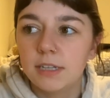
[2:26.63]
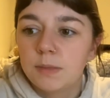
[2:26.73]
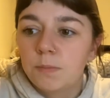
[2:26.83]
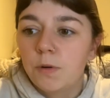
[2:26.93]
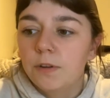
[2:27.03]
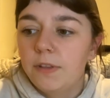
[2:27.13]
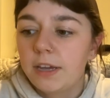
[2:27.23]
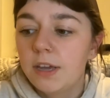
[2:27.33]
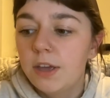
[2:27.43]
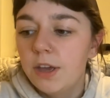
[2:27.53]
It's more of
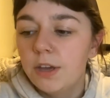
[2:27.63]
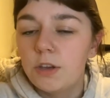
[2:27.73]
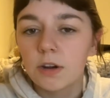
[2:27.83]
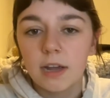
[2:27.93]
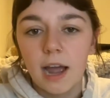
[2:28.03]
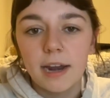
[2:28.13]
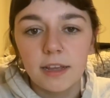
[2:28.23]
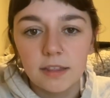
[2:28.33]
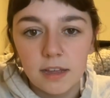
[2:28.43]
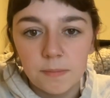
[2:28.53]
like you're
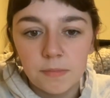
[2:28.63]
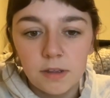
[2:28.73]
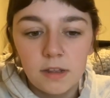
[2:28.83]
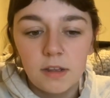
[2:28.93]
guiding them,